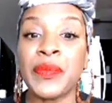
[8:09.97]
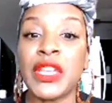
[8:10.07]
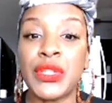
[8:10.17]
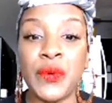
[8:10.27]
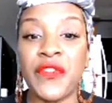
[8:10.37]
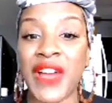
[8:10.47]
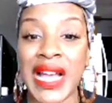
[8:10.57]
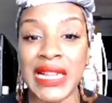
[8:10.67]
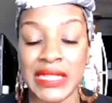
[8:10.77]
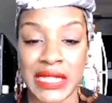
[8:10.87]
to
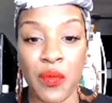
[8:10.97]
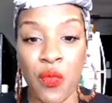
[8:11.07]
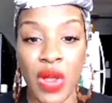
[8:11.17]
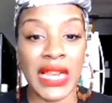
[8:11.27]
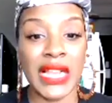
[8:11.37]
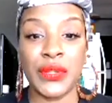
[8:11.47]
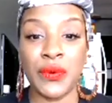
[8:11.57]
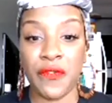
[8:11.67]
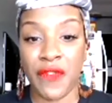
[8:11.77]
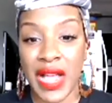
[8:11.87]
find someone and
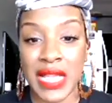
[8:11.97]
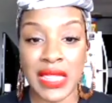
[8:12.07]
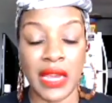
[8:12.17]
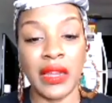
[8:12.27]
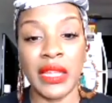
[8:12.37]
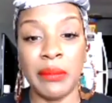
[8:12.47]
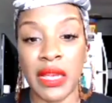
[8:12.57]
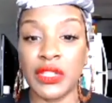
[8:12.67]
to find their email.